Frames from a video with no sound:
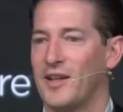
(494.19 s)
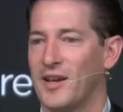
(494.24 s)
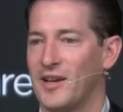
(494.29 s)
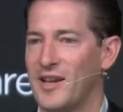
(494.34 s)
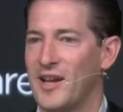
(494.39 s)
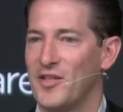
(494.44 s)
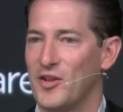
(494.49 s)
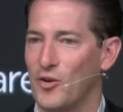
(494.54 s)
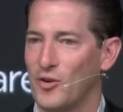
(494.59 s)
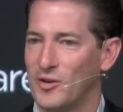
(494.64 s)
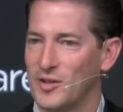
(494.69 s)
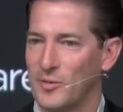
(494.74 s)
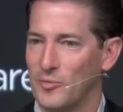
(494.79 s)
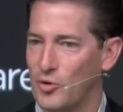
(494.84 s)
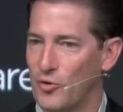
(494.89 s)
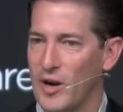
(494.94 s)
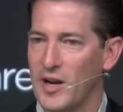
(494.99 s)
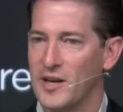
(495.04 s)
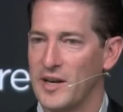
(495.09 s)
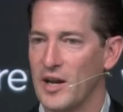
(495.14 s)
again, there are some
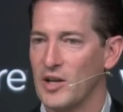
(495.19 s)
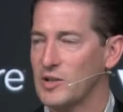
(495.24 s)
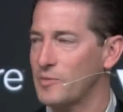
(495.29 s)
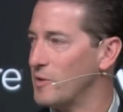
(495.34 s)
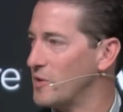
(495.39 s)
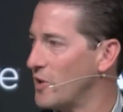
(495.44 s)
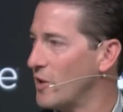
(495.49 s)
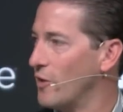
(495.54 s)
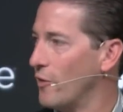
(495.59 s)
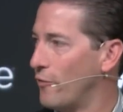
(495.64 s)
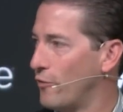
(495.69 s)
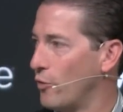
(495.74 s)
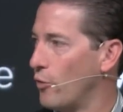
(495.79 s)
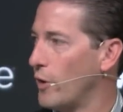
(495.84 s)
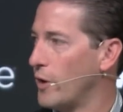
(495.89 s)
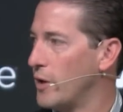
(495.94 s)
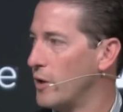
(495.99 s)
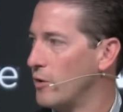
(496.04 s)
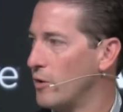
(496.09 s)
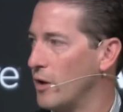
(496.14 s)
great announcements on the
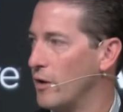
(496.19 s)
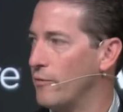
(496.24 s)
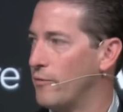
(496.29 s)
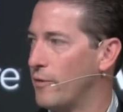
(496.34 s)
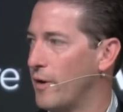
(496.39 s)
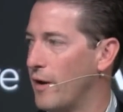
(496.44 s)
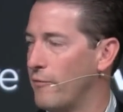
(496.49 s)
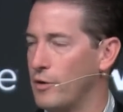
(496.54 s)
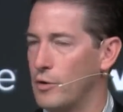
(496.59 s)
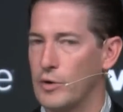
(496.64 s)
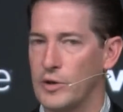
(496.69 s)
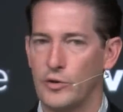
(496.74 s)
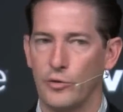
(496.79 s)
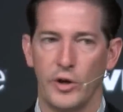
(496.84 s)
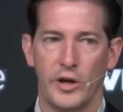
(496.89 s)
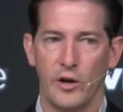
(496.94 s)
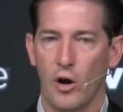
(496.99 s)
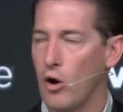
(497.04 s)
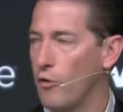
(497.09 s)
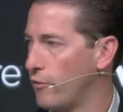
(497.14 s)
floor here of everyone
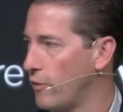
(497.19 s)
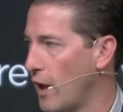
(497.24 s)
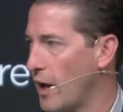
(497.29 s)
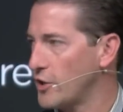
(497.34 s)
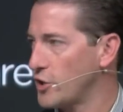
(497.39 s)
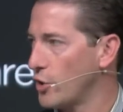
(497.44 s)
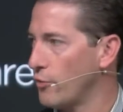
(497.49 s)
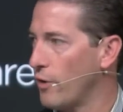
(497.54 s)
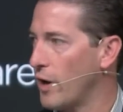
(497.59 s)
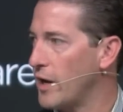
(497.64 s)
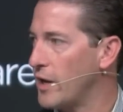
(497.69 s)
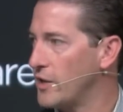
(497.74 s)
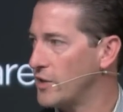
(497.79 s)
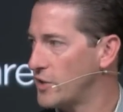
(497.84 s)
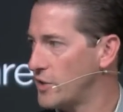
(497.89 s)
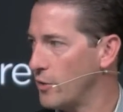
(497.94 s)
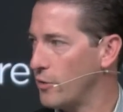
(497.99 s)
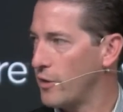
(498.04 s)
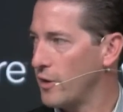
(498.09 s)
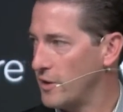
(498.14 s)
doing all-flash arrays
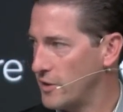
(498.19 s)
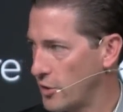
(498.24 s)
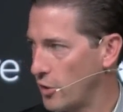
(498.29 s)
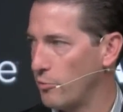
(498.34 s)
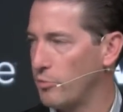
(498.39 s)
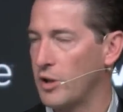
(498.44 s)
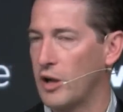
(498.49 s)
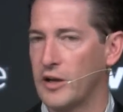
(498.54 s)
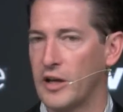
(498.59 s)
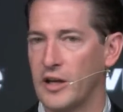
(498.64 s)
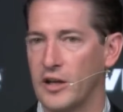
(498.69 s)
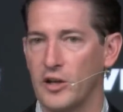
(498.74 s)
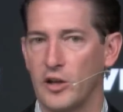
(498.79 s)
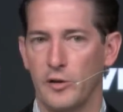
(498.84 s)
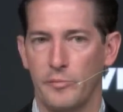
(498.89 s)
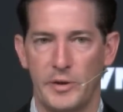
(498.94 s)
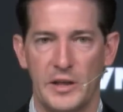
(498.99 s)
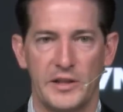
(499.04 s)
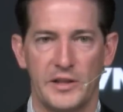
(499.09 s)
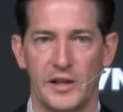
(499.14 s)
to things that are plugging into
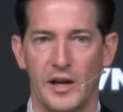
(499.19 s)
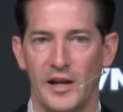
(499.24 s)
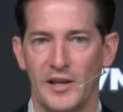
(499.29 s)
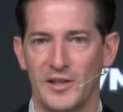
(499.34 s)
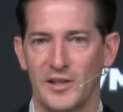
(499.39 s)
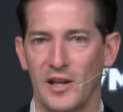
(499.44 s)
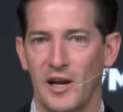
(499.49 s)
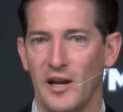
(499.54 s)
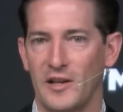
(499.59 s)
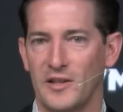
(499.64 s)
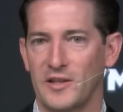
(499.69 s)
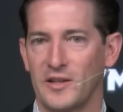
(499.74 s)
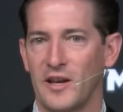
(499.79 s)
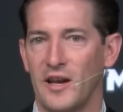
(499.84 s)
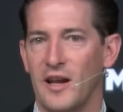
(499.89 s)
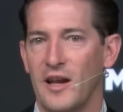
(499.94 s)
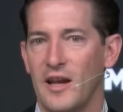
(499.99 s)
the PCI slots.